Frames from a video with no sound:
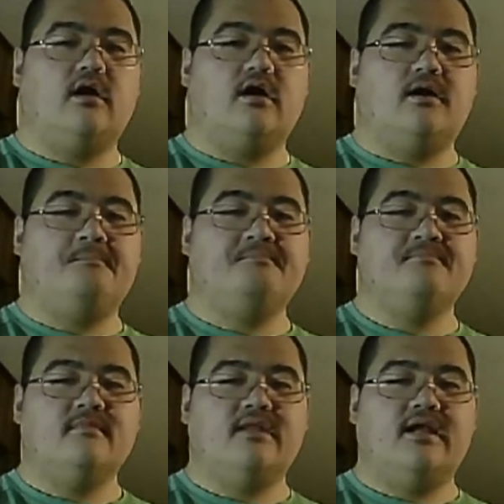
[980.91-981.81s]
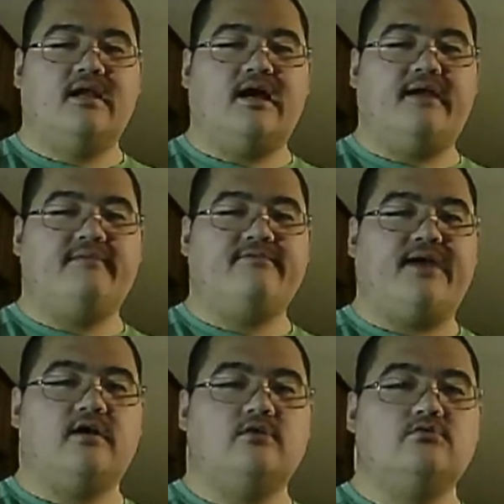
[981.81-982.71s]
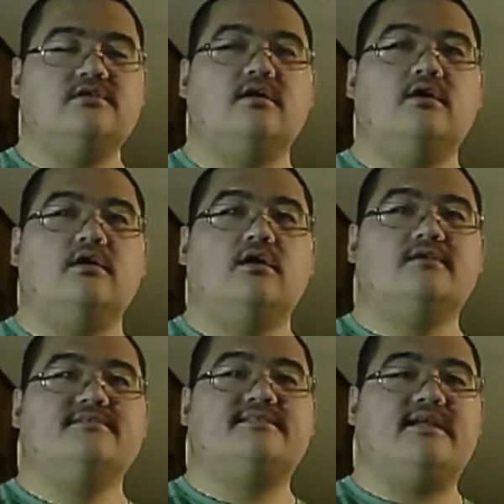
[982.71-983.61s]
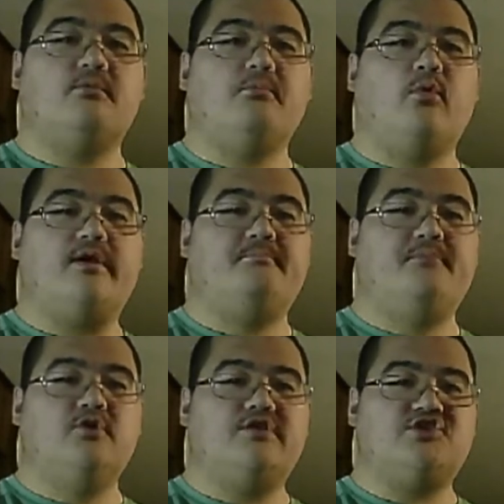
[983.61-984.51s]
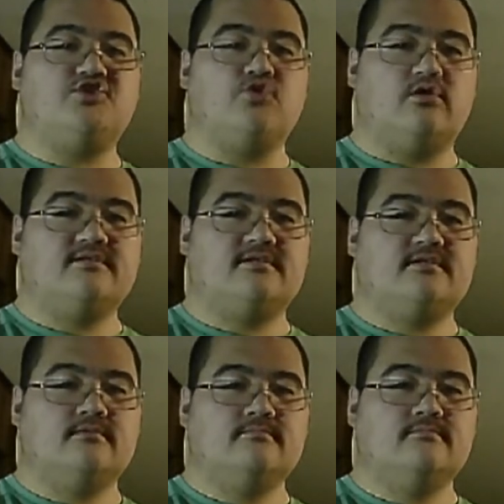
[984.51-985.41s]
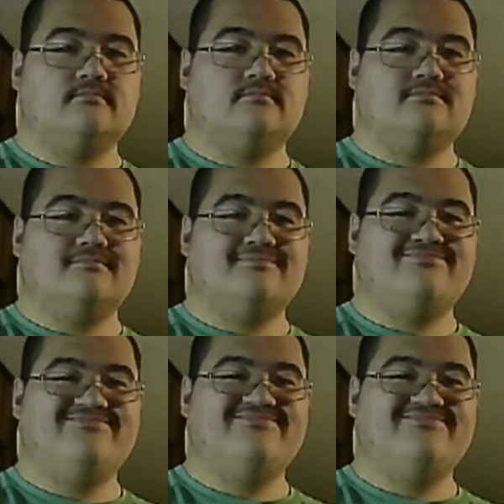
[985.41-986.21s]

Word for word: Um, I found Cedar Point booty shorts. Mm-hmm.